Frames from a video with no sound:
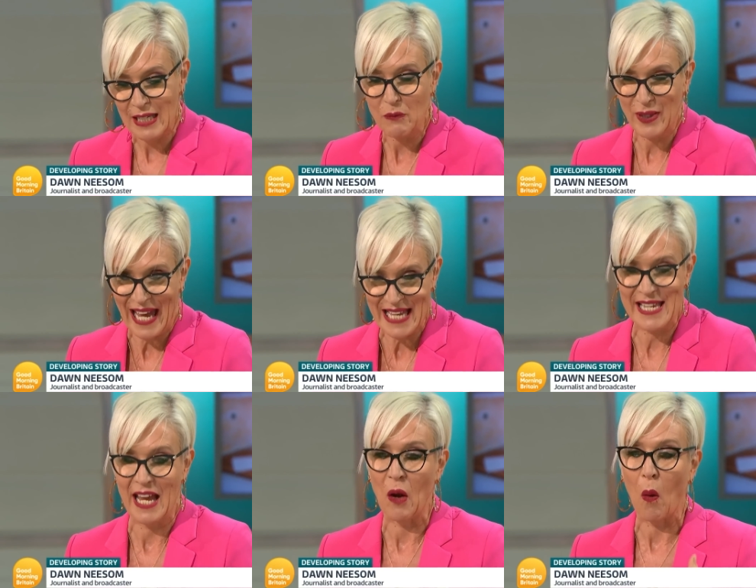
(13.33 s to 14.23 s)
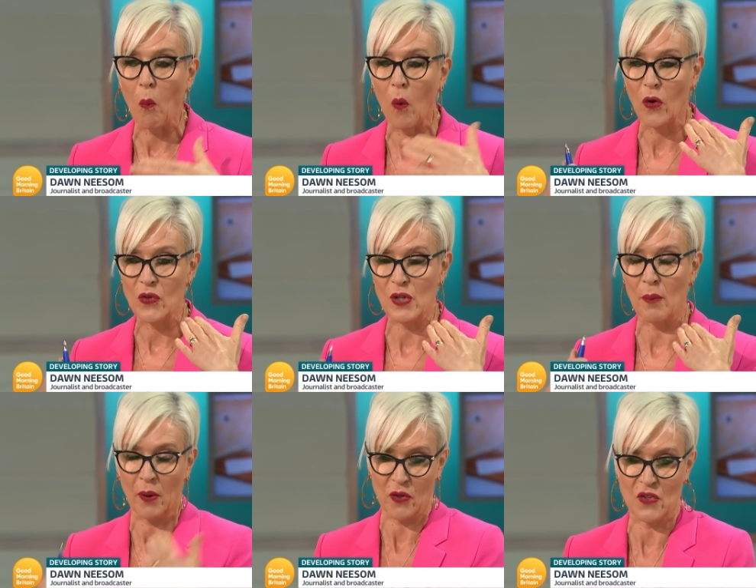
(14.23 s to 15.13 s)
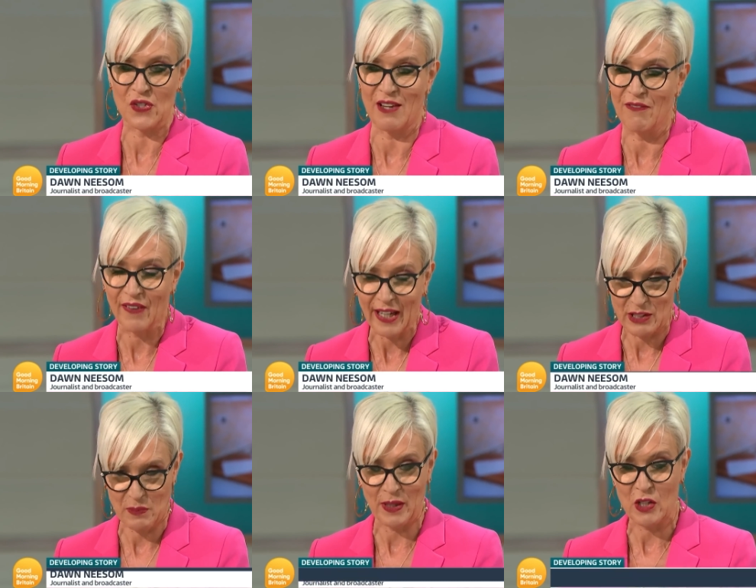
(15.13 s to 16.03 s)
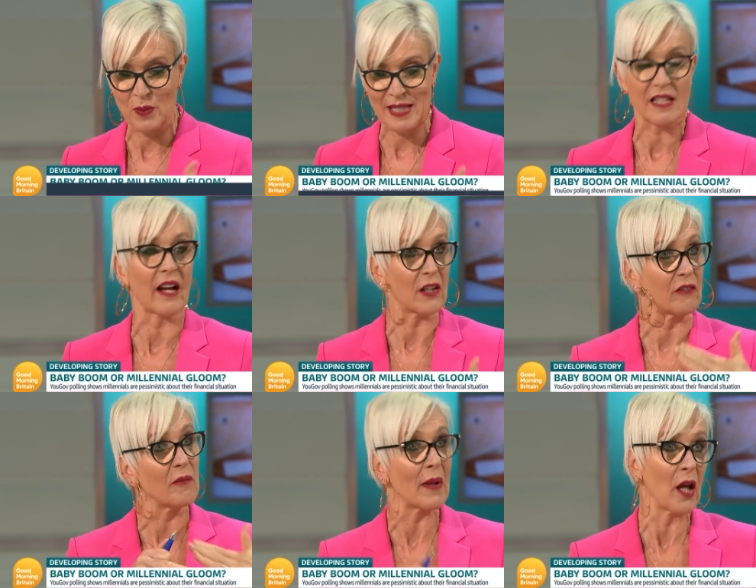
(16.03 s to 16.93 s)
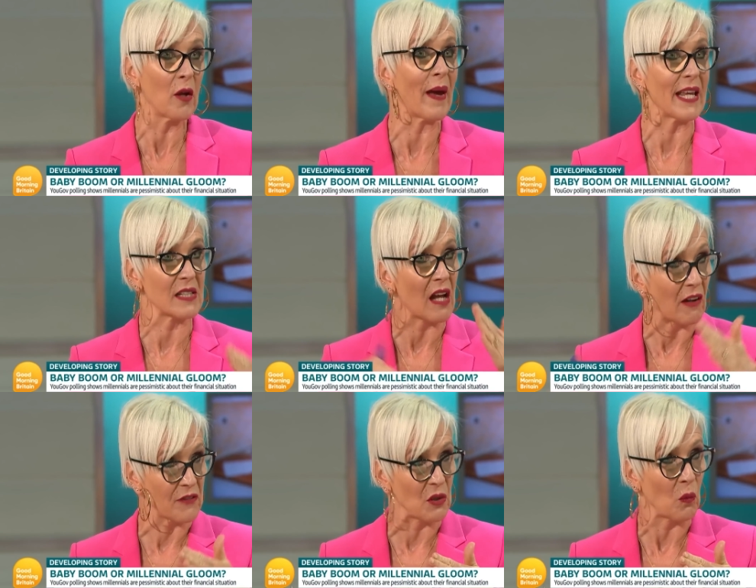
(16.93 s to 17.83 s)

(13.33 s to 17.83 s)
were getting was a positive for us because we'd started off from a low base after the